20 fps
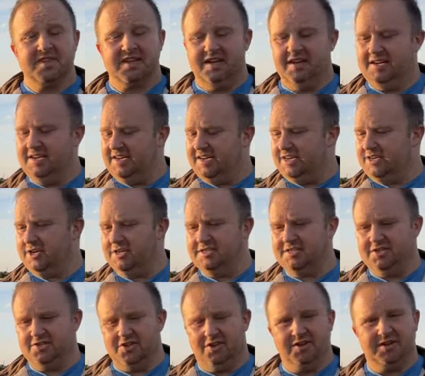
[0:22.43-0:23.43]
It
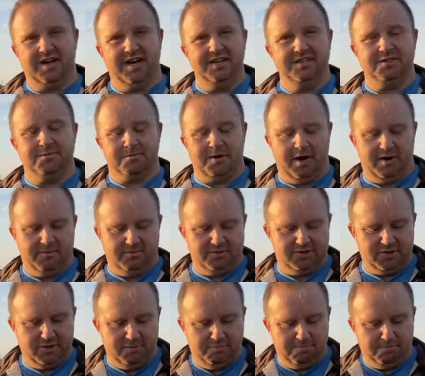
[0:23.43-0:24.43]
causes all kinds of problems.
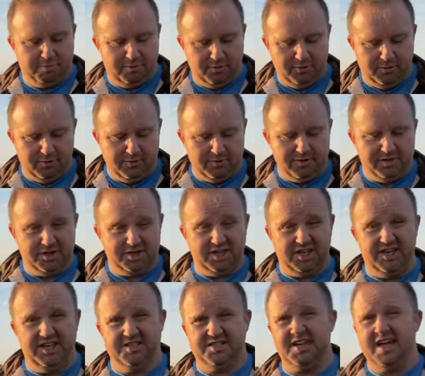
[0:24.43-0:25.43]
So brewer's
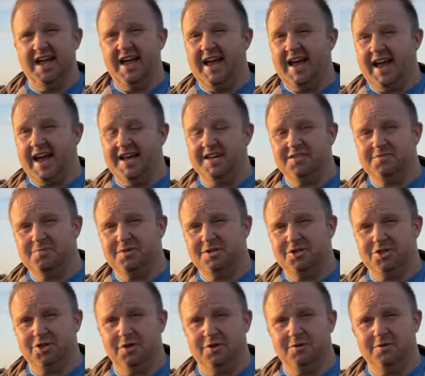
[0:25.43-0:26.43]
yeast has been
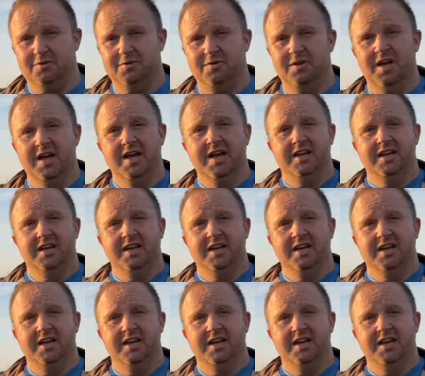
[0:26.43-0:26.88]
shown